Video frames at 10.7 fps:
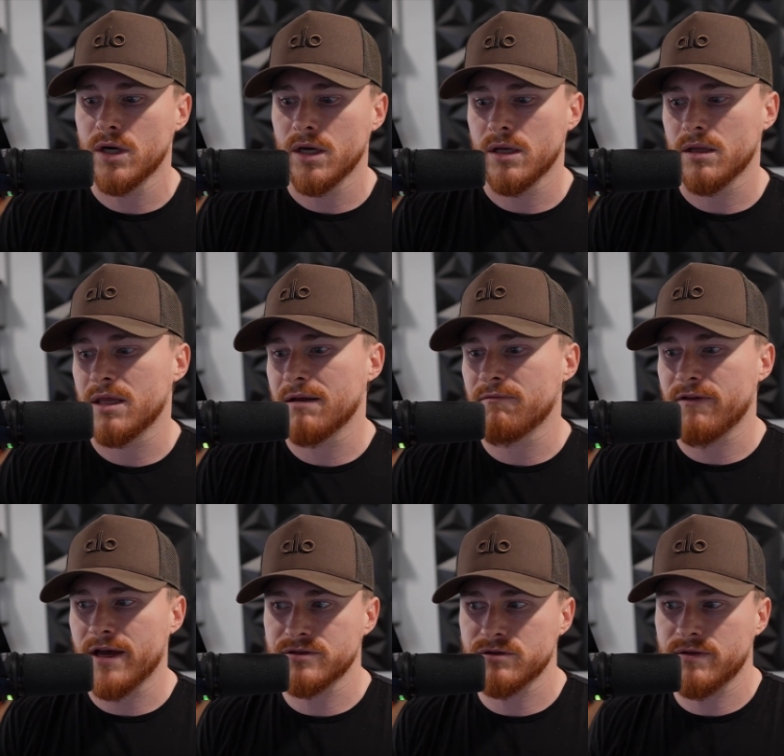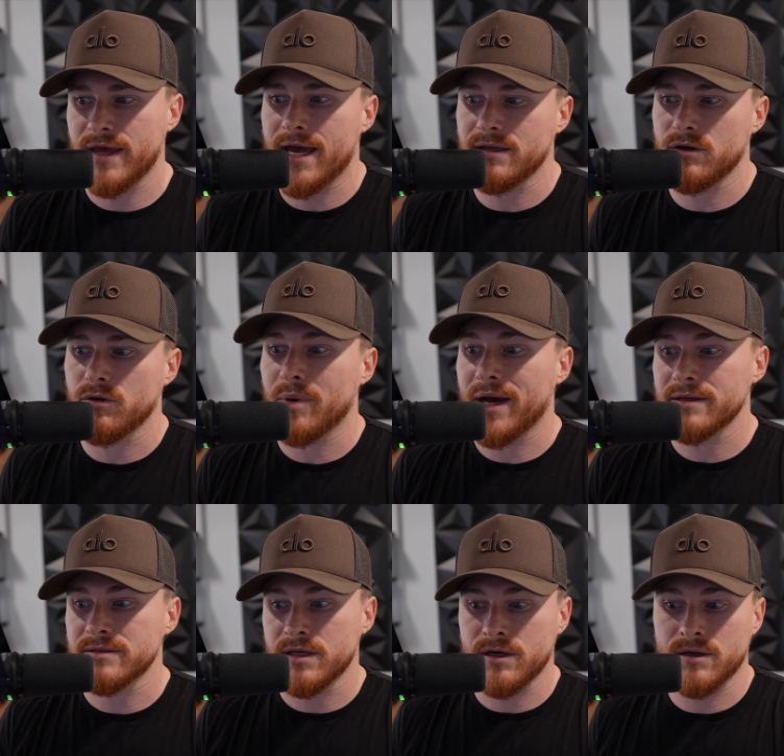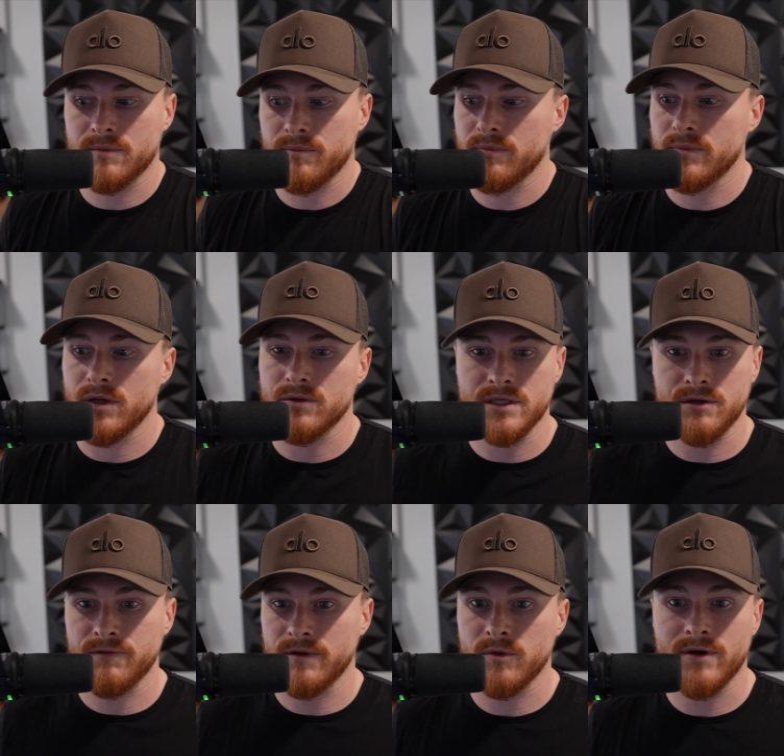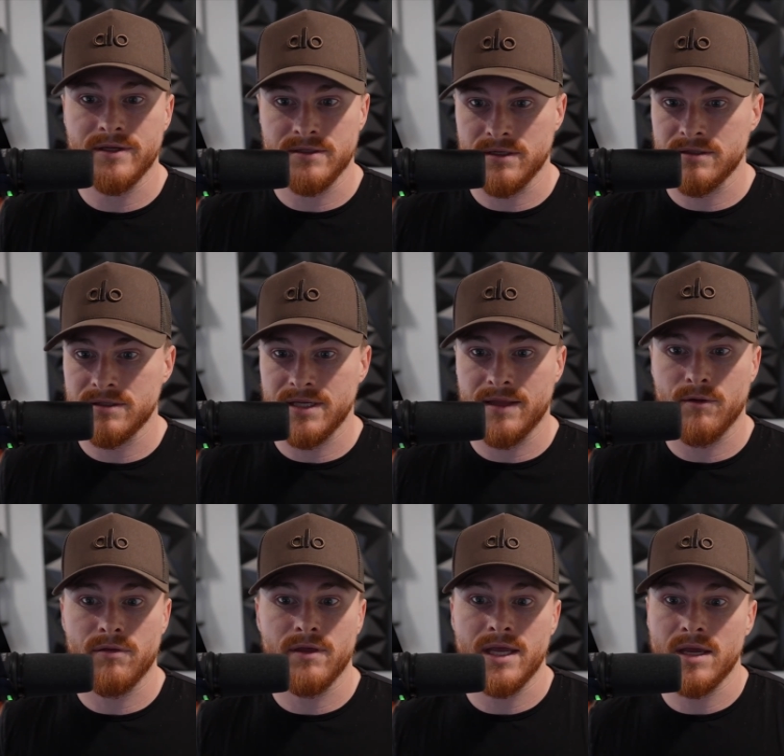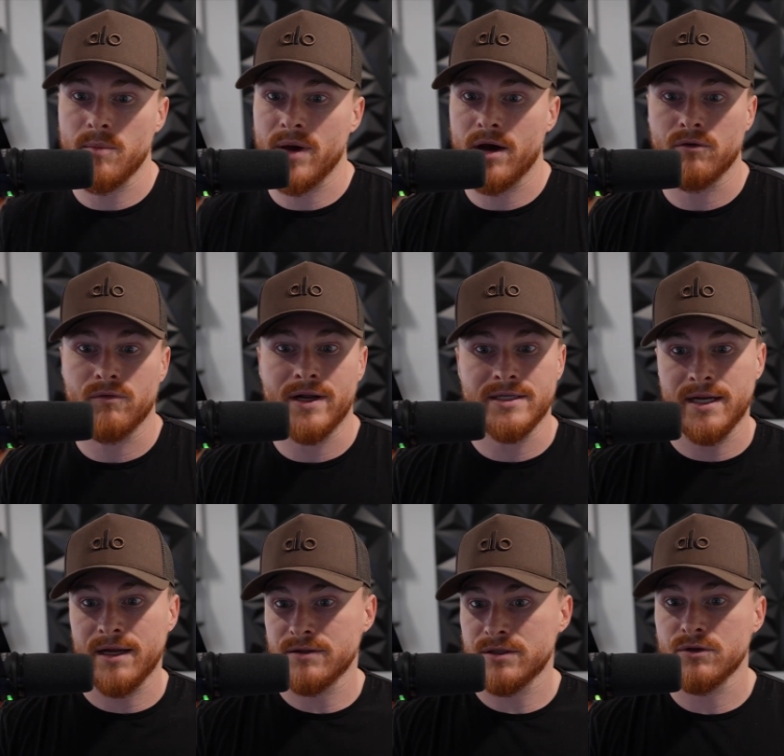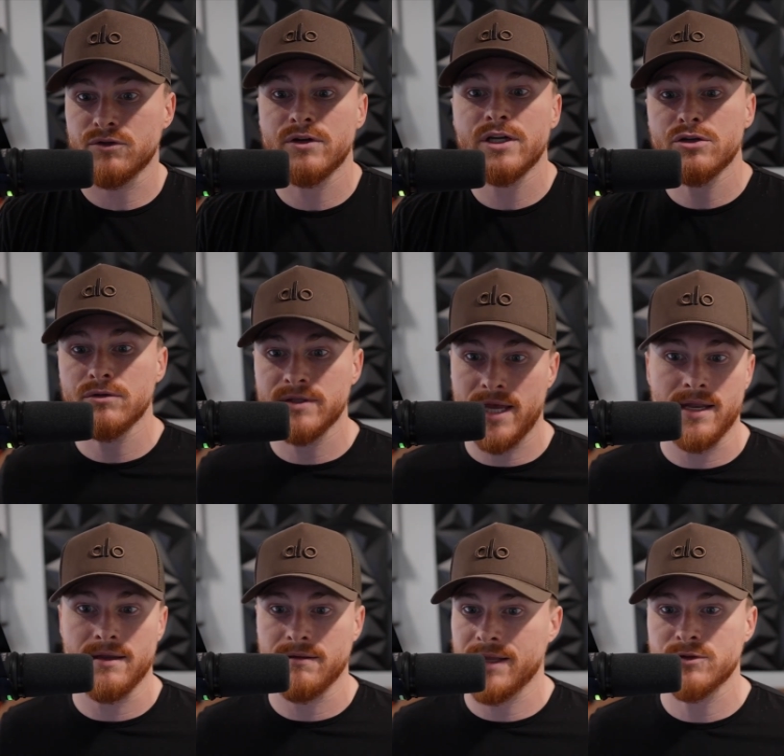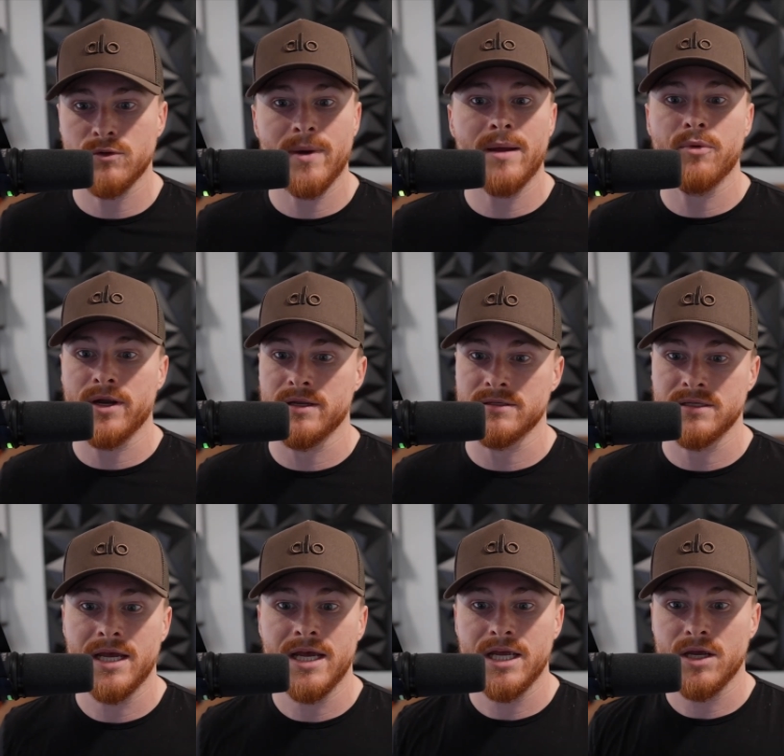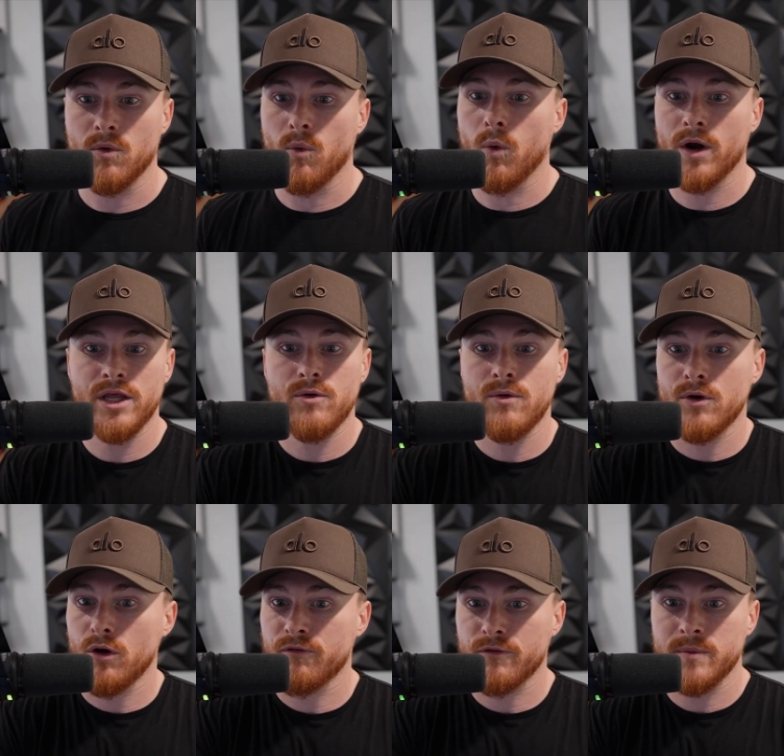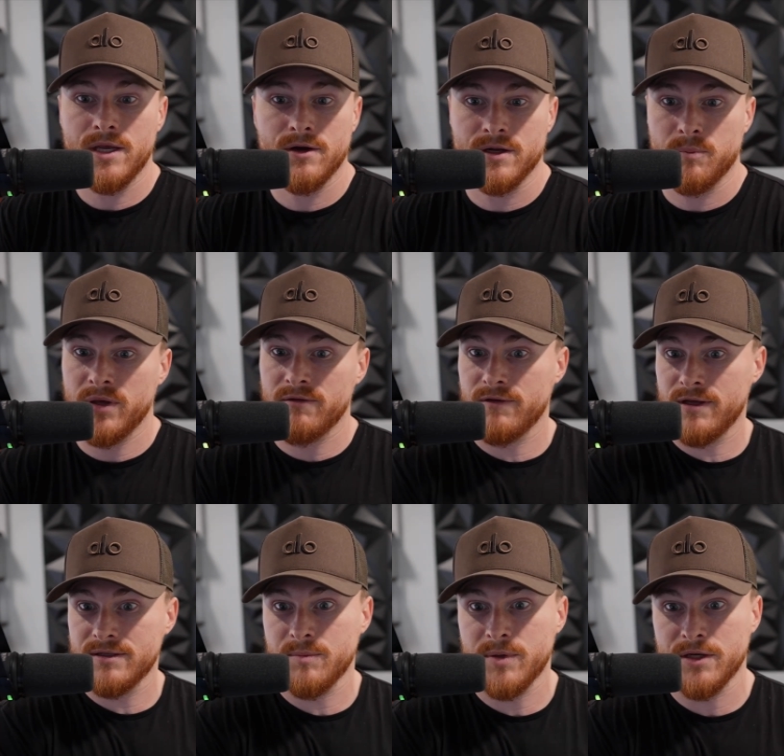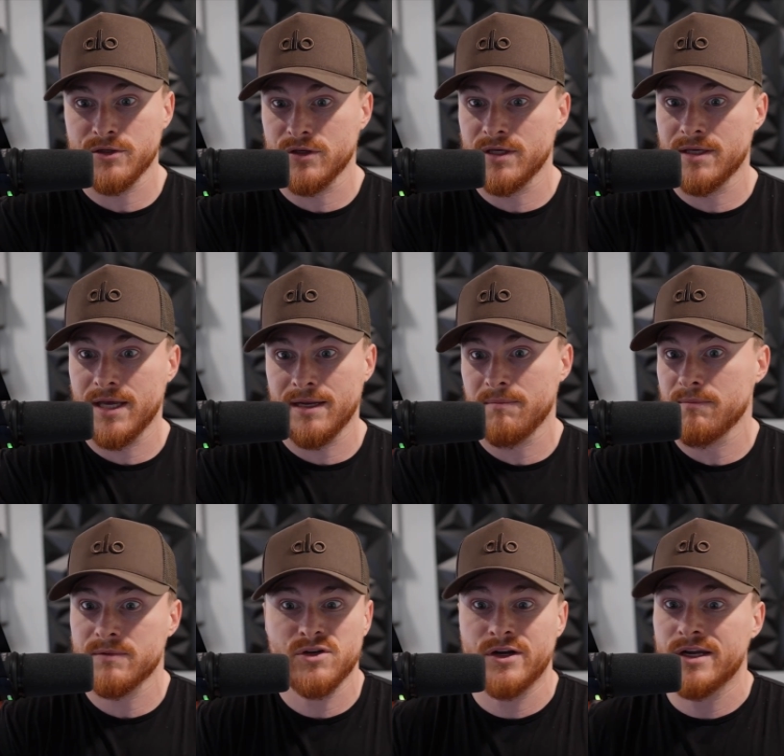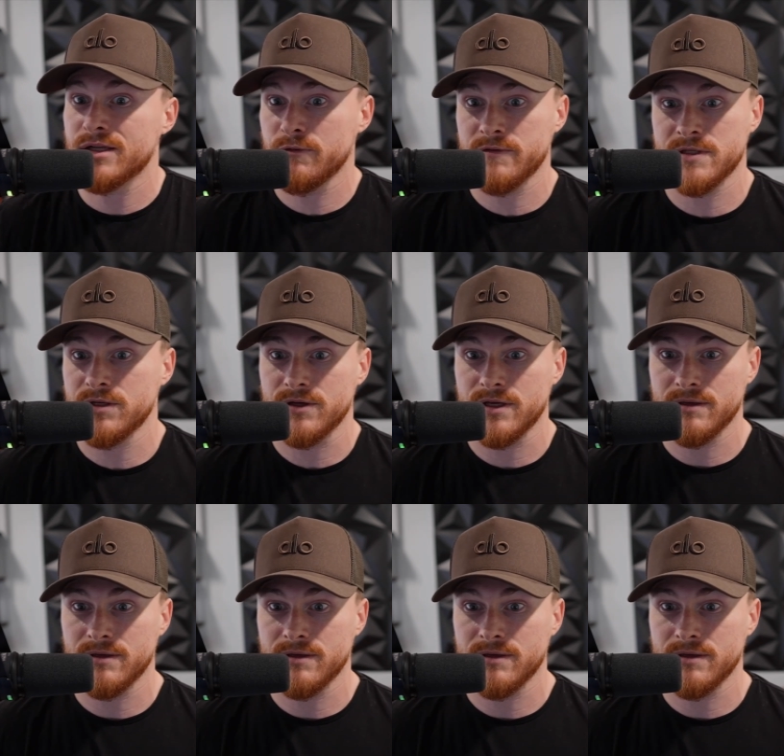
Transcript: the investor that, you know, buys their, you know, single family residence and they're thinking about renting it out to a traditional tenant. That's where my brain is. Where do you go from here to pivot to potentially turning it into a facility?